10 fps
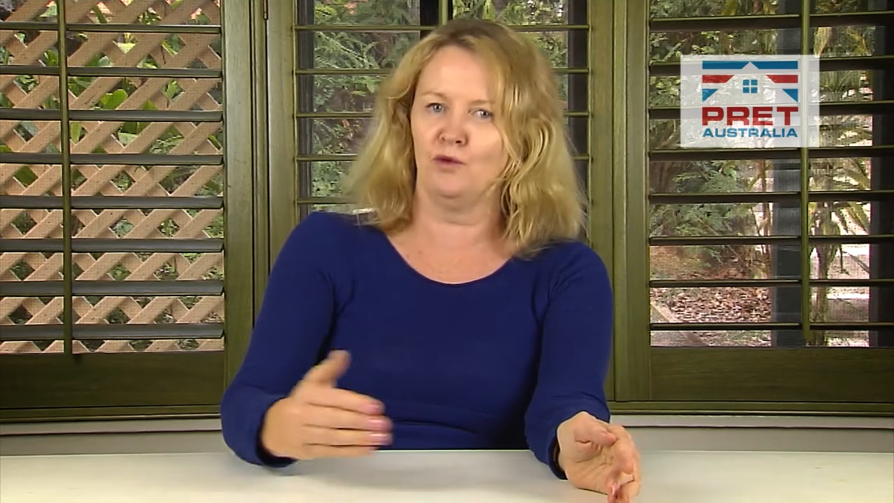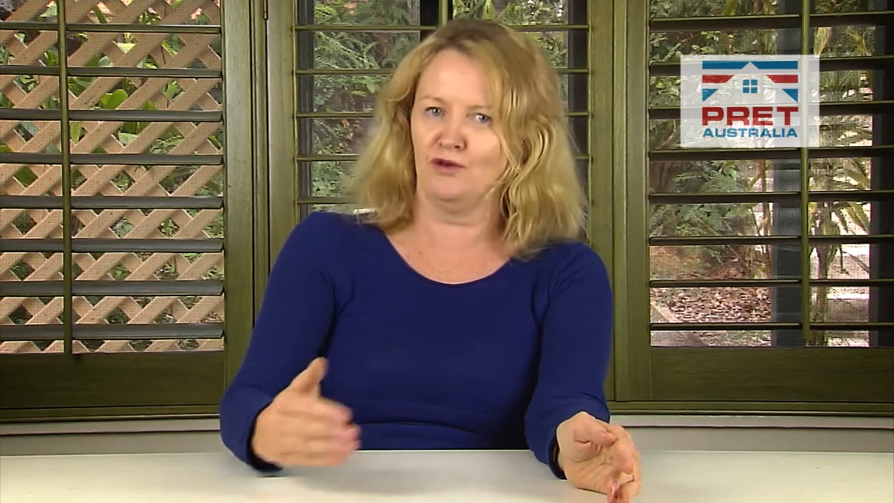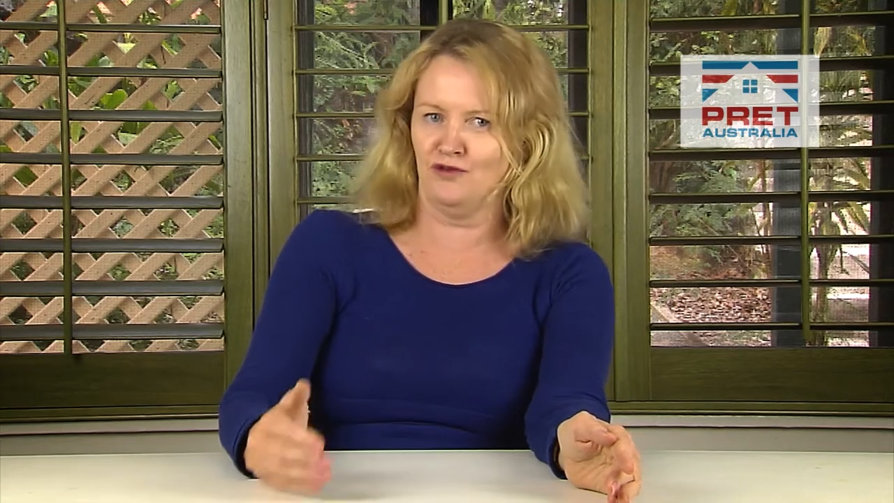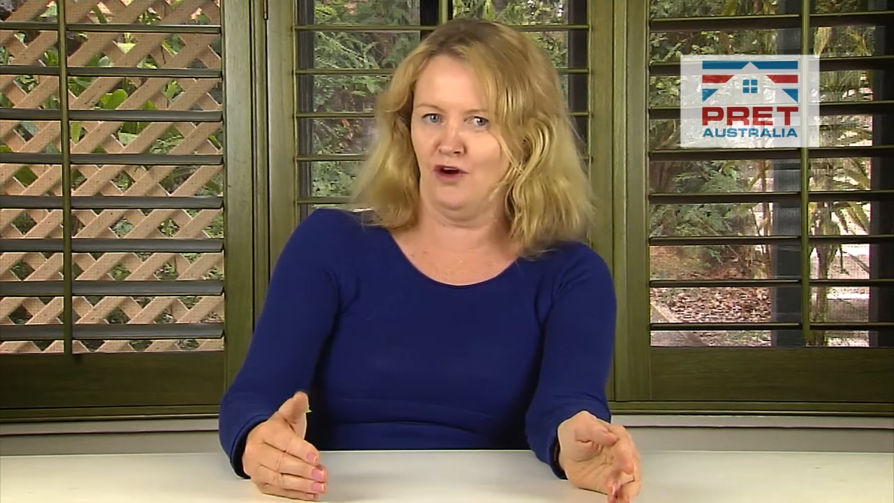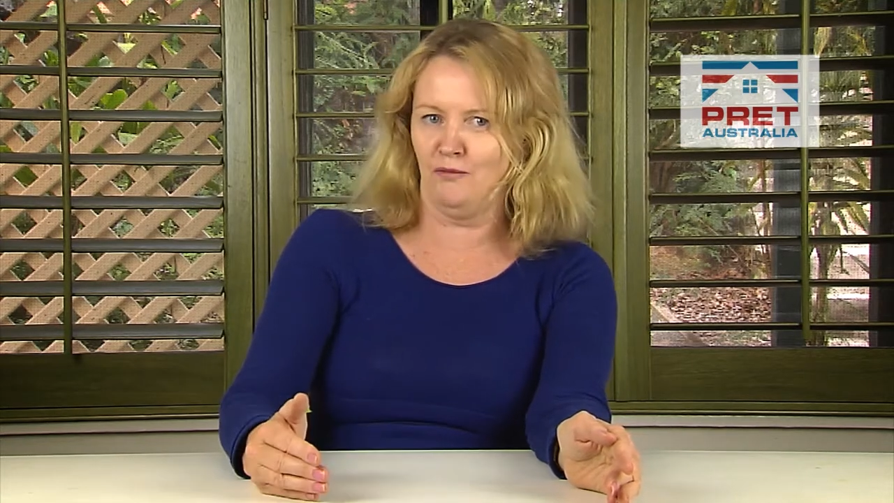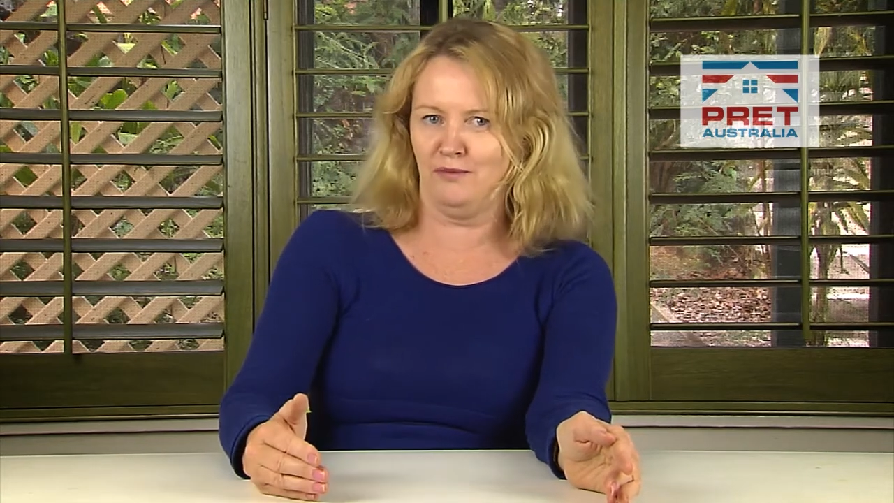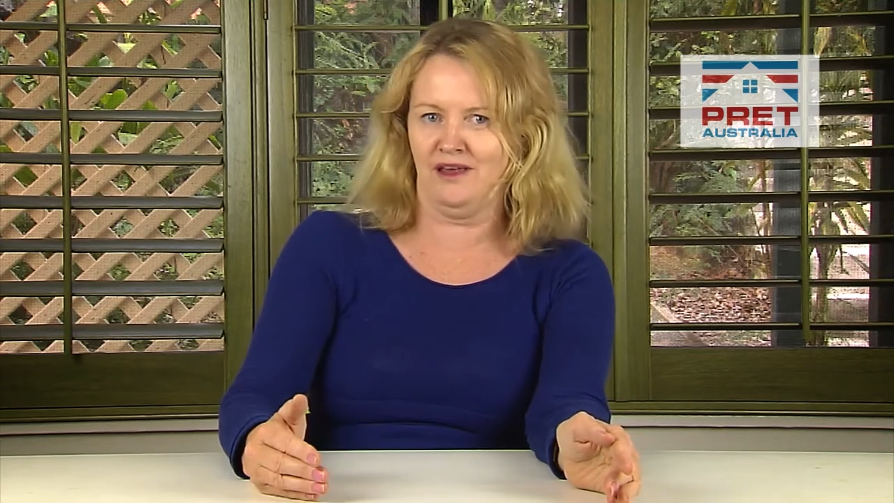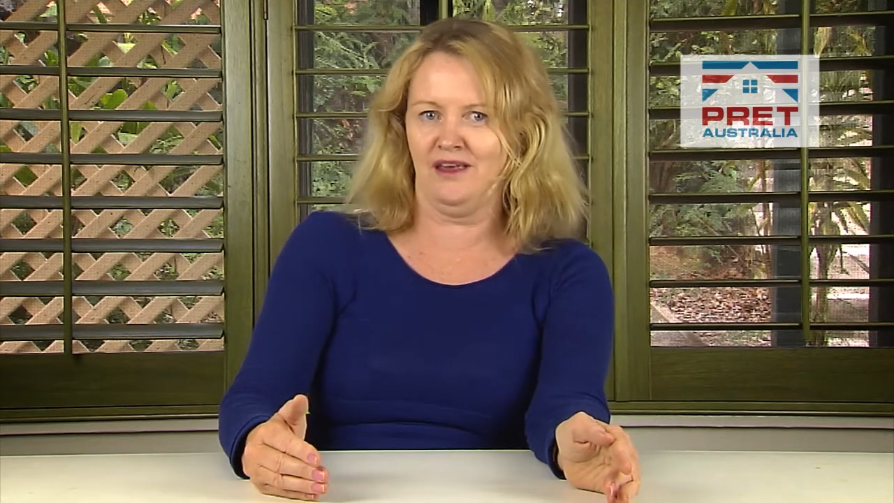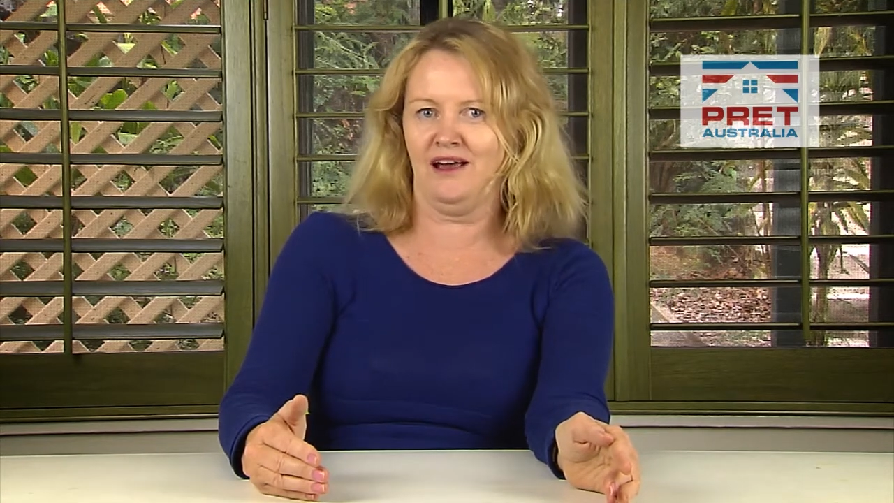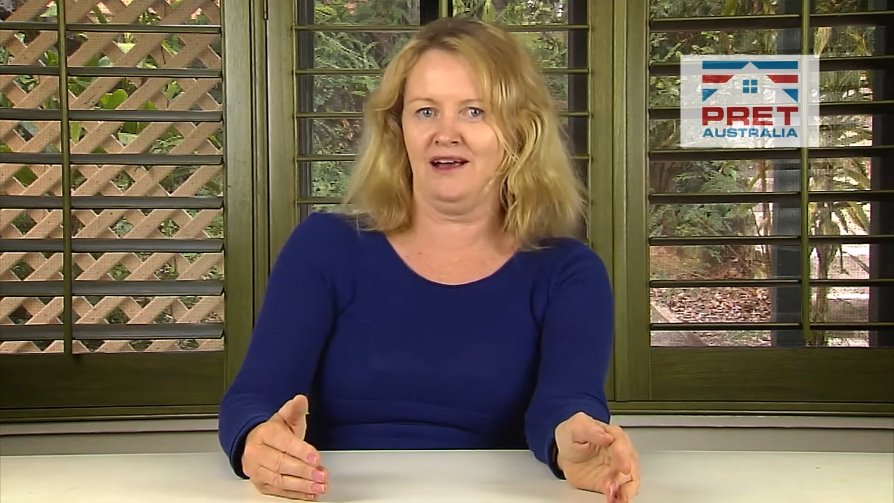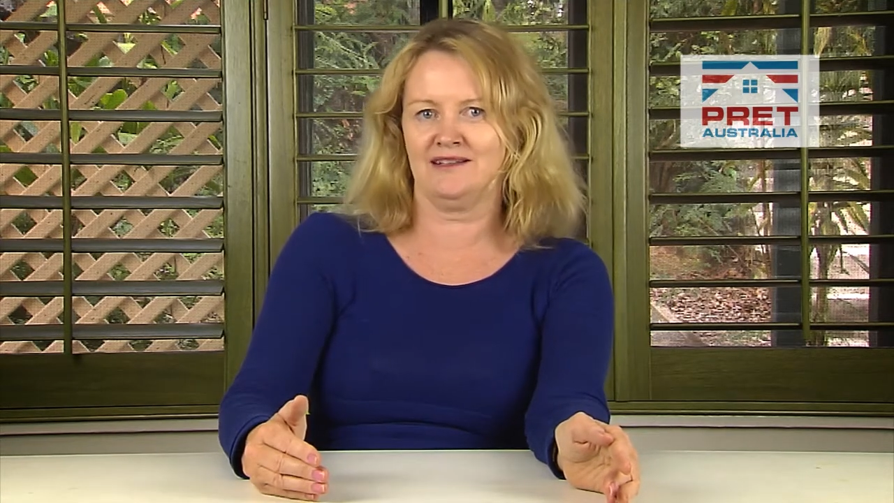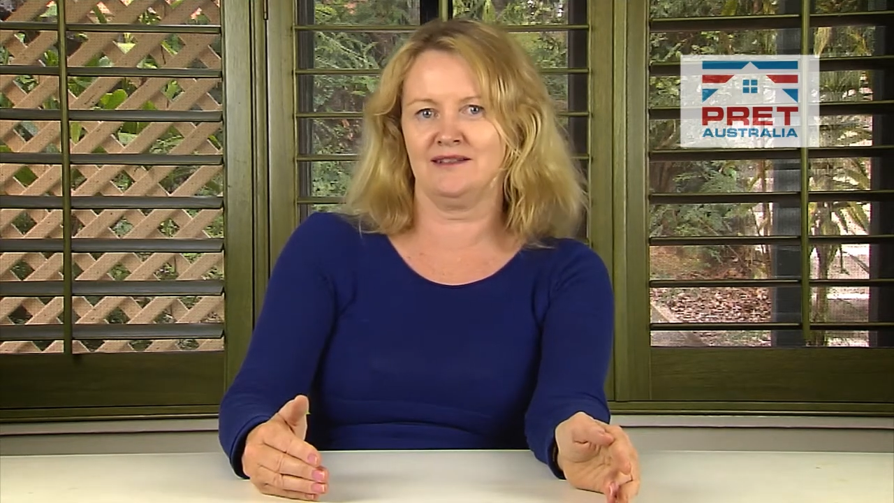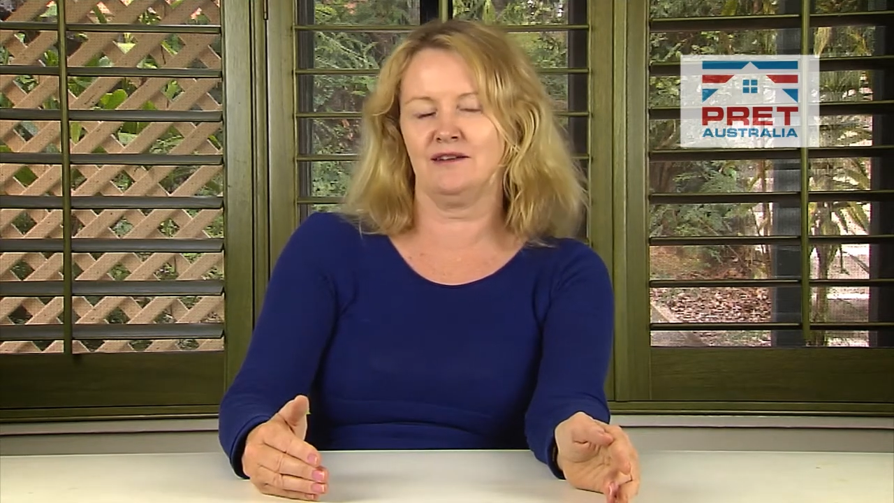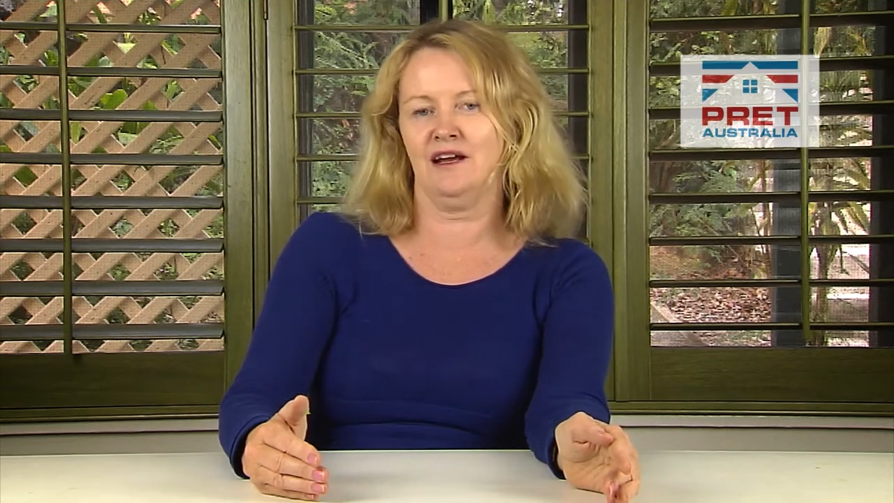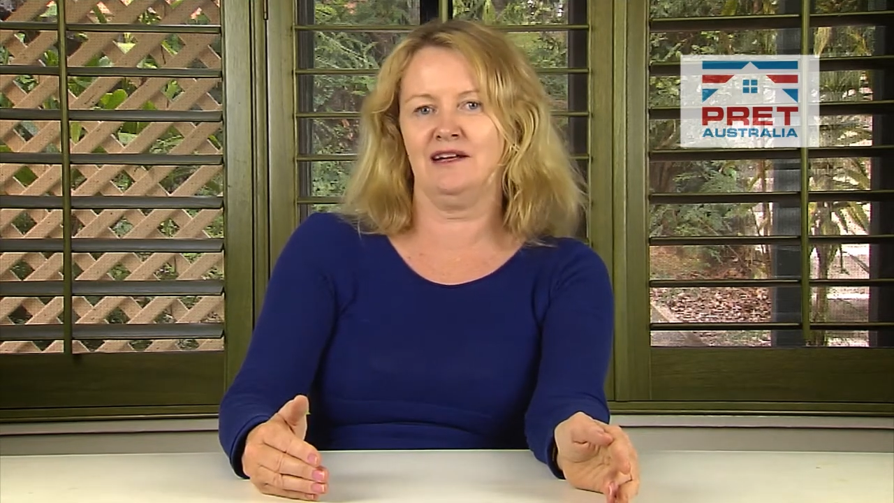would not be as